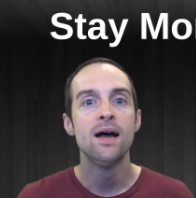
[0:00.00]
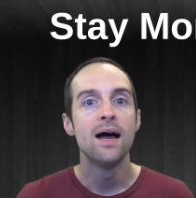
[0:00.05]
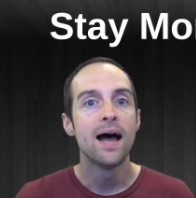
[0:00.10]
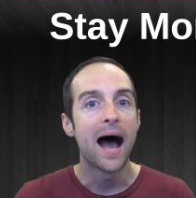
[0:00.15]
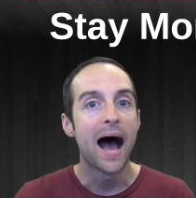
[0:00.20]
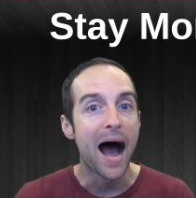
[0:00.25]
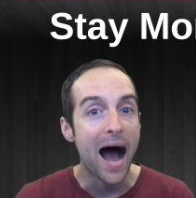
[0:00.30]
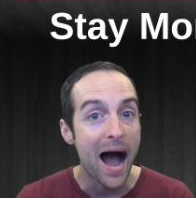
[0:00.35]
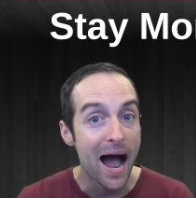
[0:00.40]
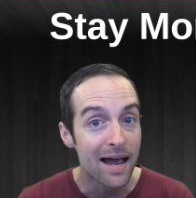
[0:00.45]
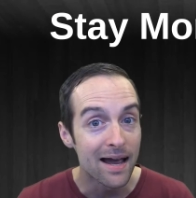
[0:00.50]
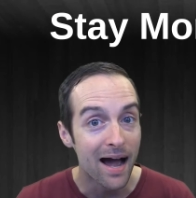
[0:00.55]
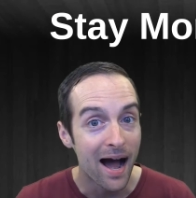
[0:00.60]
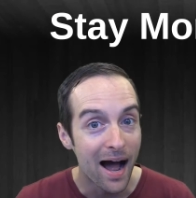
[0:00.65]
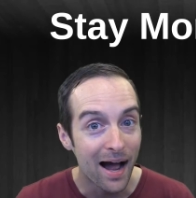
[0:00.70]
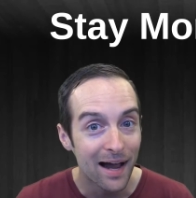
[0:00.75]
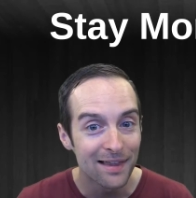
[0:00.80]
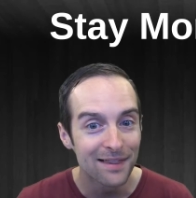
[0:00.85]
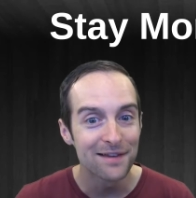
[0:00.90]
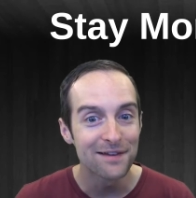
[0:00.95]
I
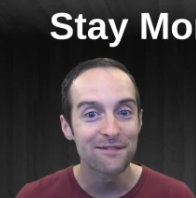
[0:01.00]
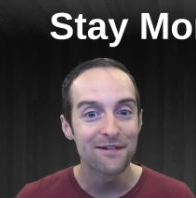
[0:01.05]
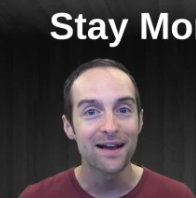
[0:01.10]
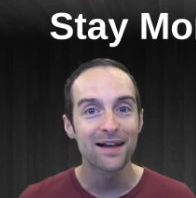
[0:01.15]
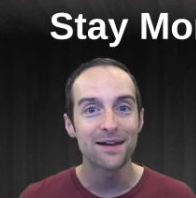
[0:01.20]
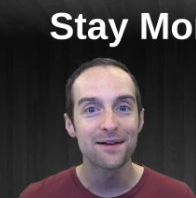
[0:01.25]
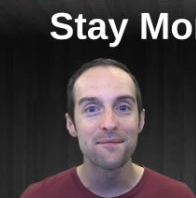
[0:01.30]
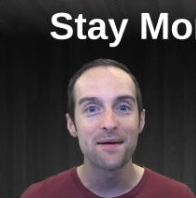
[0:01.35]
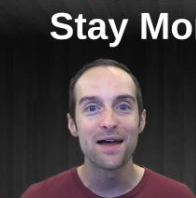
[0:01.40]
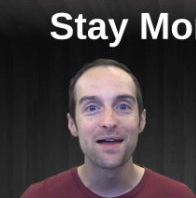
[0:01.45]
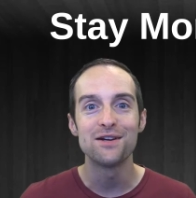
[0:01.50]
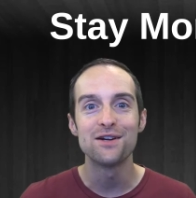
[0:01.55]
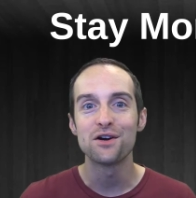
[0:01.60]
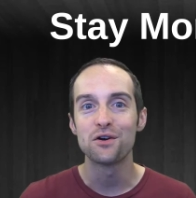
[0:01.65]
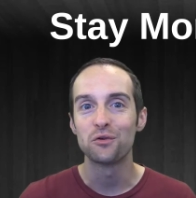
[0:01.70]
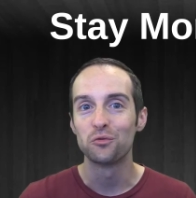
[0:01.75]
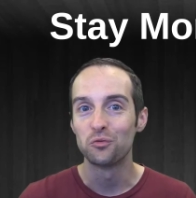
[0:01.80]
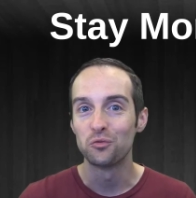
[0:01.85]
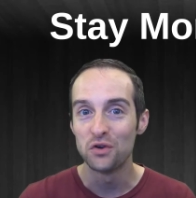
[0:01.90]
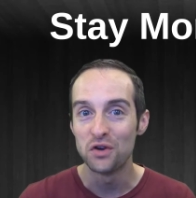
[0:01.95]
highly recommend
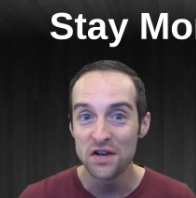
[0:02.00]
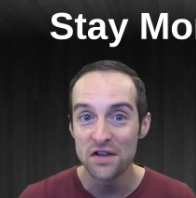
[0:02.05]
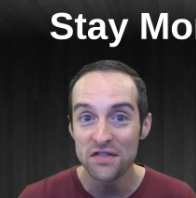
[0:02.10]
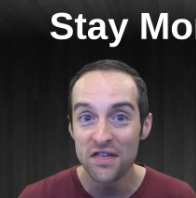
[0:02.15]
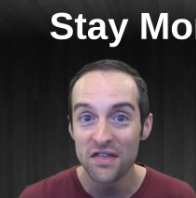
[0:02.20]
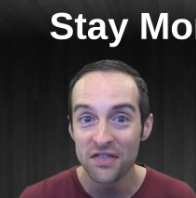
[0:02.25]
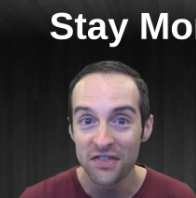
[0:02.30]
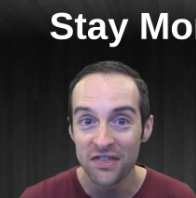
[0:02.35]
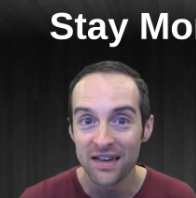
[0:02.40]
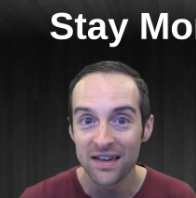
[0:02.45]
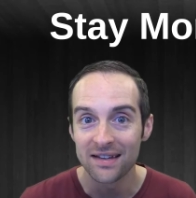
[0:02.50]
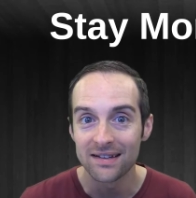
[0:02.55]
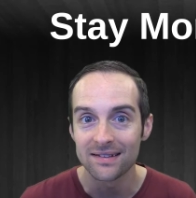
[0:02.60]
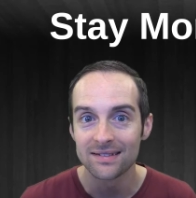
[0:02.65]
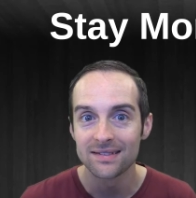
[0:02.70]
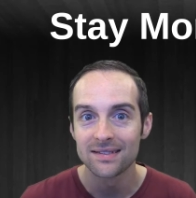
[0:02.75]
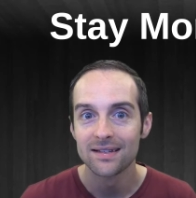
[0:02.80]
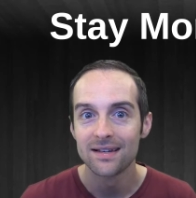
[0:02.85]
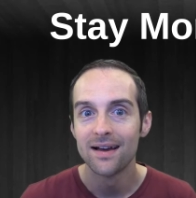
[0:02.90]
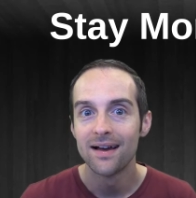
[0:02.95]
read the
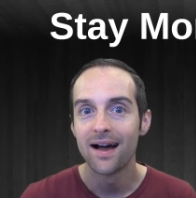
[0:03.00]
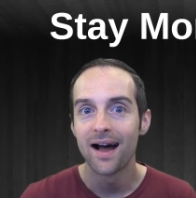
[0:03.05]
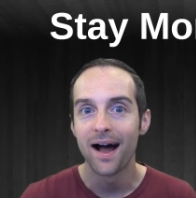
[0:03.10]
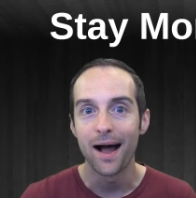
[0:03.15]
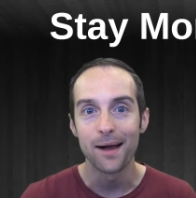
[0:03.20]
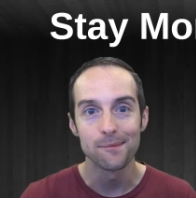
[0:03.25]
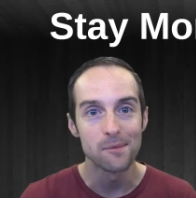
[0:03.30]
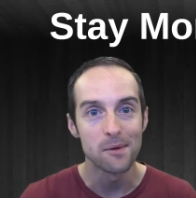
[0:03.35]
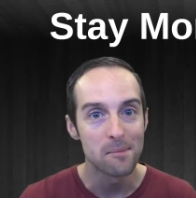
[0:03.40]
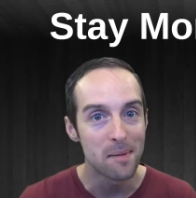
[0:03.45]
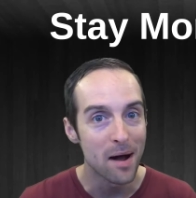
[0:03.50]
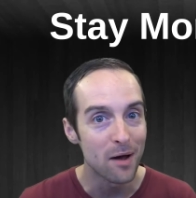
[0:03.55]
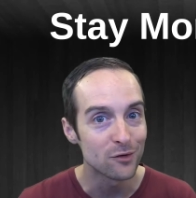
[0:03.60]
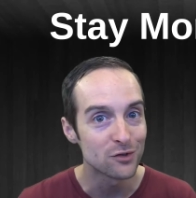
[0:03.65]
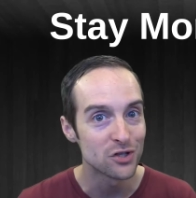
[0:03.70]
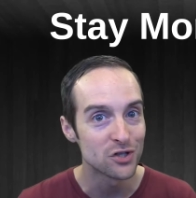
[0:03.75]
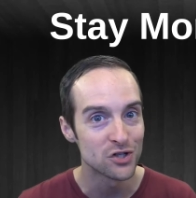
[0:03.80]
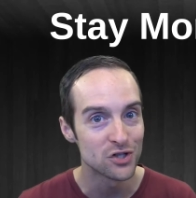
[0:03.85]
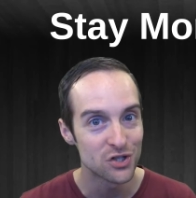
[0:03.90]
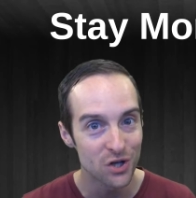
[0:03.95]
things I'm about to
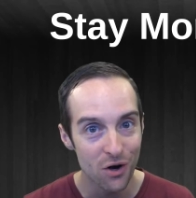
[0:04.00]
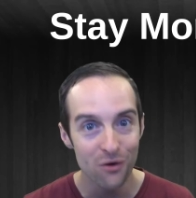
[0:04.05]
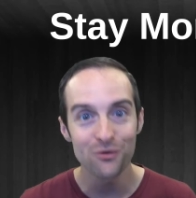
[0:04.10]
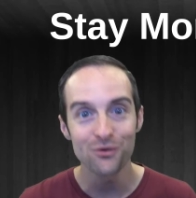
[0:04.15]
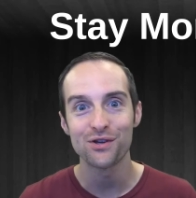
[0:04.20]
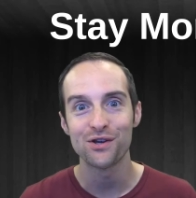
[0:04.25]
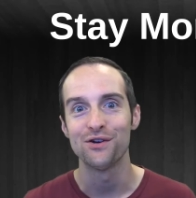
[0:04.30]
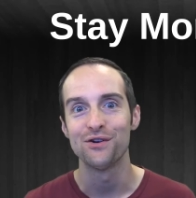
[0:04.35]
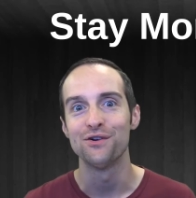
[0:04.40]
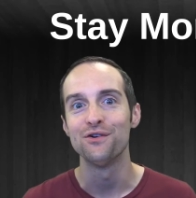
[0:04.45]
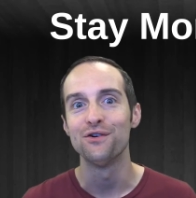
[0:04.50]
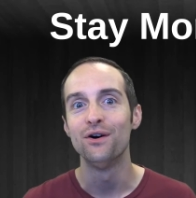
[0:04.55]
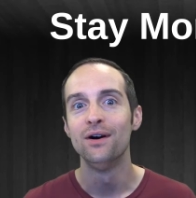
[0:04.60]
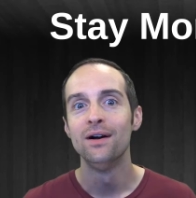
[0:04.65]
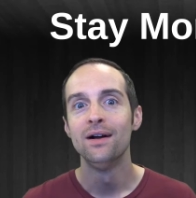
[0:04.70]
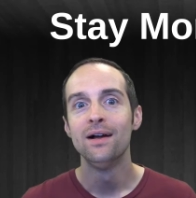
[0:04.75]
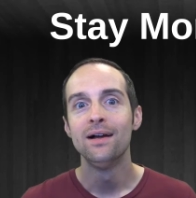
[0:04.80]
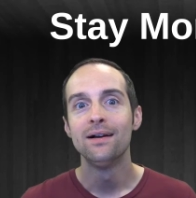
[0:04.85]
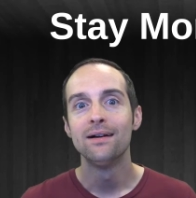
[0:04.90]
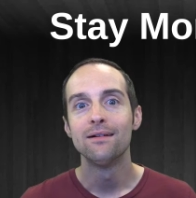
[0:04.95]
show you
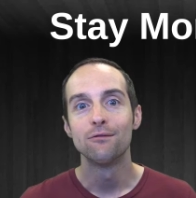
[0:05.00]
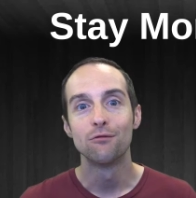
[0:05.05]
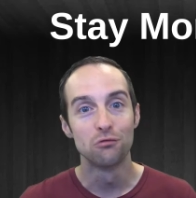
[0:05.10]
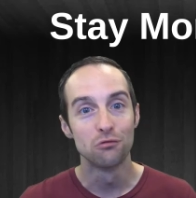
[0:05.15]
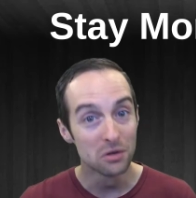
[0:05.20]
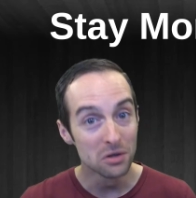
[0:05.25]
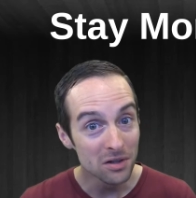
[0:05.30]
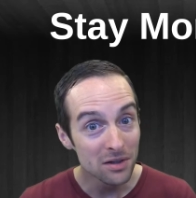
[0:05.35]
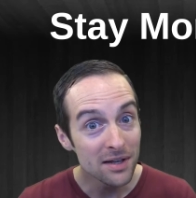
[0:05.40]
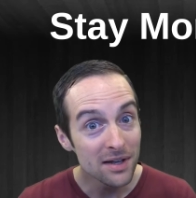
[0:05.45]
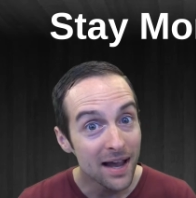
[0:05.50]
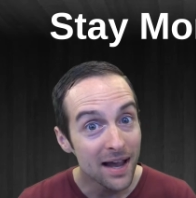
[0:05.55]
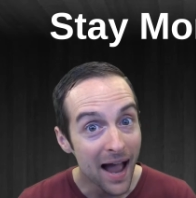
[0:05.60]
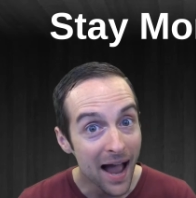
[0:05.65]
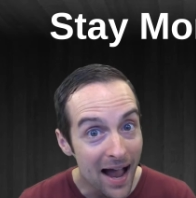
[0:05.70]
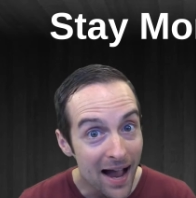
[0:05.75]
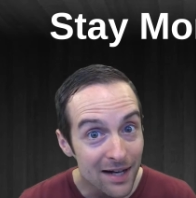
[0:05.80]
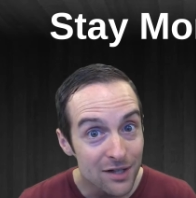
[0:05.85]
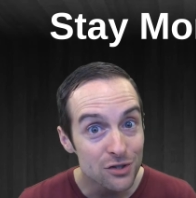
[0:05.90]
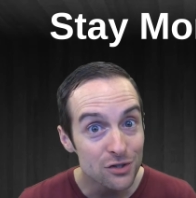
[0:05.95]
really
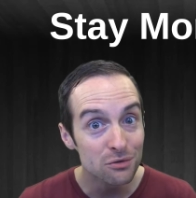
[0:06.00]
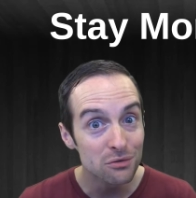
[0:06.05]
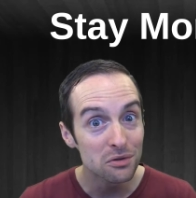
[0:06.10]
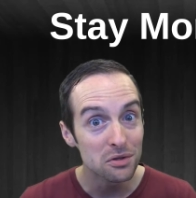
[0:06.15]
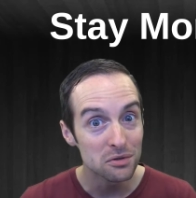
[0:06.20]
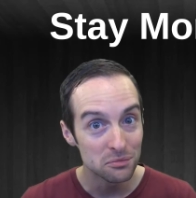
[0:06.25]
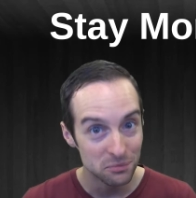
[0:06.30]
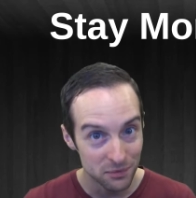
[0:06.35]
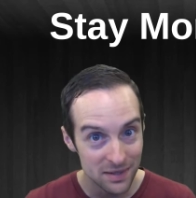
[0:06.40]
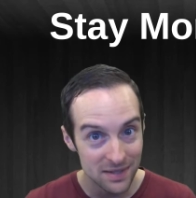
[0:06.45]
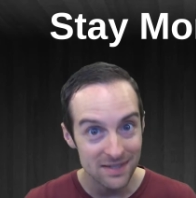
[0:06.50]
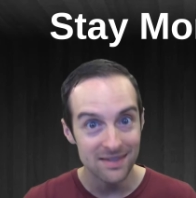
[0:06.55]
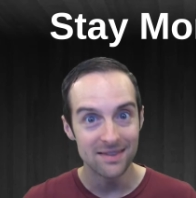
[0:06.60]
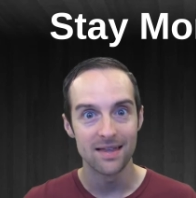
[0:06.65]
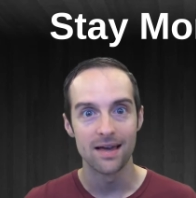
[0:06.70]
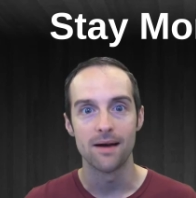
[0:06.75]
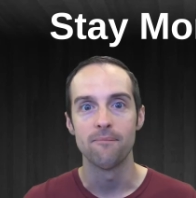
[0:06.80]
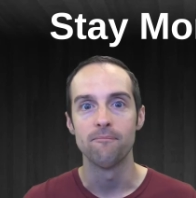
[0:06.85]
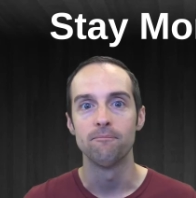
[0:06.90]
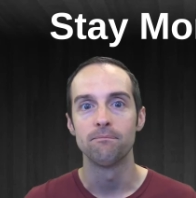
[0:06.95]
actually read
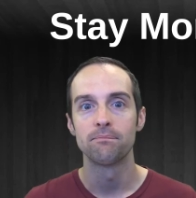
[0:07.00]
them.